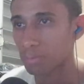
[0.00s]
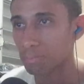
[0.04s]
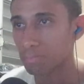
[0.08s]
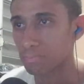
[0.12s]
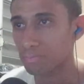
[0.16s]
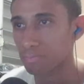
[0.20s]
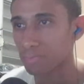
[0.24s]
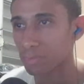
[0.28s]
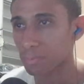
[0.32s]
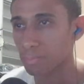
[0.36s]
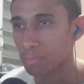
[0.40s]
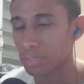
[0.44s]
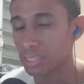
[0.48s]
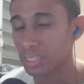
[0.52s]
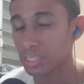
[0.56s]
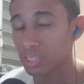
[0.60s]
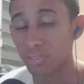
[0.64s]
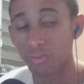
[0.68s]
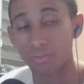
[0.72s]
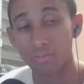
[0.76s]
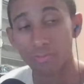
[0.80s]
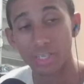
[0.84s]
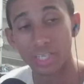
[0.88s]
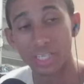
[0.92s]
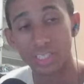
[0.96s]
please don't
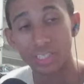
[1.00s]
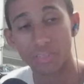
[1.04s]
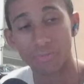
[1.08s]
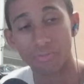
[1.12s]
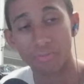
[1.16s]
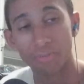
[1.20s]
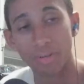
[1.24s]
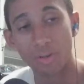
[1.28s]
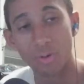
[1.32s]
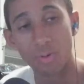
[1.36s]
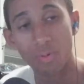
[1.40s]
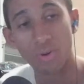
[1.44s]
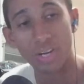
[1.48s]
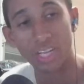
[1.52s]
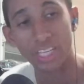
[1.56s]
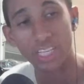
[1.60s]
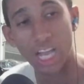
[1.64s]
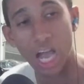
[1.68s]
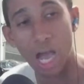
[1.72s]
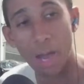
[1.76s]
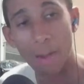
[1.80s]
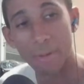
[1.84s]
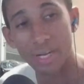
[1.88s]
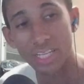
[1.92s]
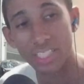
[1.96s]
forget to favorite, rate,
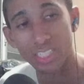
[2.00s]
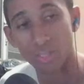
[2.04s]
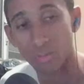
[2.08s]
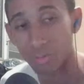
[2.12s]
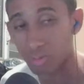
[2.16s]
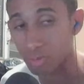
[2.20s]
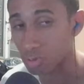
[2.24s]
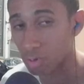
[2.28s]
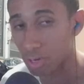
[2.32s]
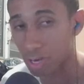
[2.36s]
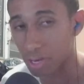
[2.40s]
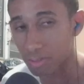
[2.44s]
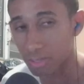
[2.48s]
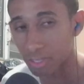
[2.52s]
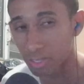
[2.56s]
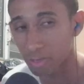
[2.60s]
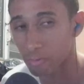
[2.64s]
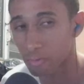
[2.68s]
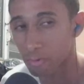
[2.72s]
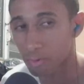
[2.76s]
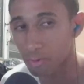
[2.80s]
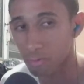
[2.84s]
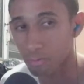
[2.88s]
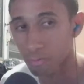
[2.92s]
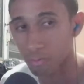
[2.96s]
comment, and subscribe. Thank you
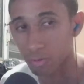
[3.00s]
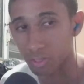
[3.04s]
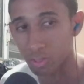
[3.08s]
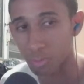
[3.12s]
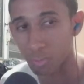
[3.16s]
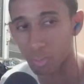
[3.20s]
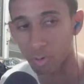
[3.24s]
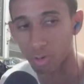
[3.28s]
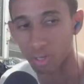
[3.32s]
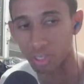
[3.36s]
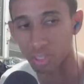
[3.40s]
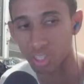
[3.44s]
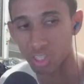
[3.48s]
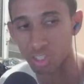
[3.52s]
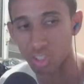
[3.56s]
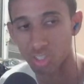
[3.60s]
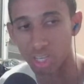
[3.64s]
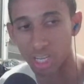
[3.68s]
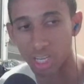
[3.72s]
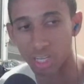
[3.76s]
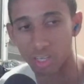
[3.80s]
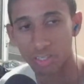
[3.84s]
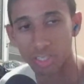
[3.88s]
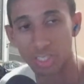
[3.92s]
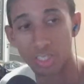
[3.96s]
for supporting the
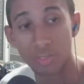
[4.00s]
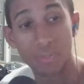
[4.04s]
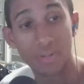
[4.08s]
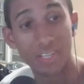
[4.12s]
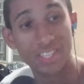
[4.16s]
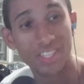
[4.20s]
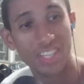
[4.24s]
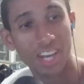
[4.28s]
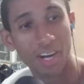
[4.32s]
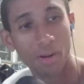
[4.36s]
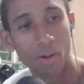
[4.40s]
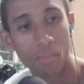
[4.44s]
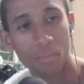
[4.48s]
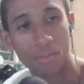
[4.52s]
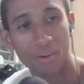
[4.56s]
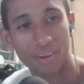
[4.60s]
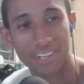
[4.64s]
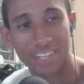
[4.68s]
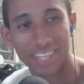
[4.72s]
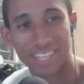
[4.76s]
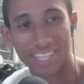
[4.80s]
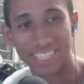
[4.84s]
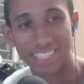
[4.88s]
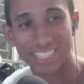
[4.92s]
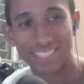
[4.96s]
channel. This has been
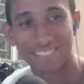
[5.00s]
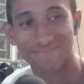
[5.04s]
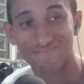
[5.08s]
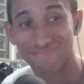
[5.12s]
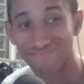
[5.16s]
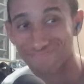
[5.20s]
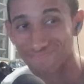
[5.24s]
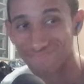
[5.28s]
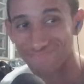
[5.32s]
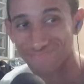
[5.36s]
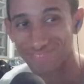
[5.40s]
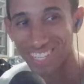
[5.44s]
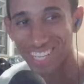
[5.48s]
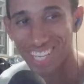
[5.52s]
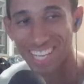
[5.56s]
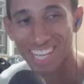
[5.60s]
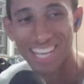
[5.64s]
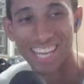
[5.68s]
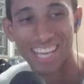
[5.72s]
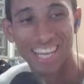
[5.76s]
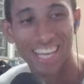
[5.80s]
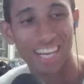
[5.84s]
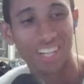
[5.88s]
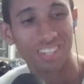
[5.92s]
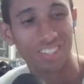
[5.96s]
Zyropunky,
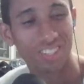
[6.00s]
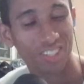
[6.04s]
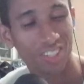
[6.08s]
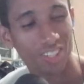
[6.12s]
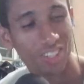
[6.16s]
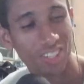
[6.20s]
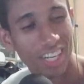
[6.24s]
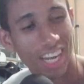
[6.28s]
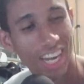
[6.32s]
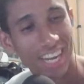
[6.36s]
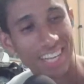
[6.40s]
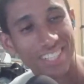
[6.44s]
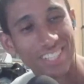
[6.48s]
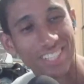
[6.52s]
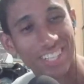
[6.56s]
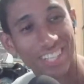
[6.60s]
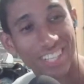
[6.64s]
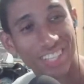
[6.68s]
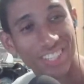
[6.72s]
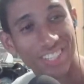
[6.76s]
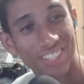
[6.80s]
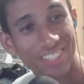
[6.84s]
and I'll see you guys later.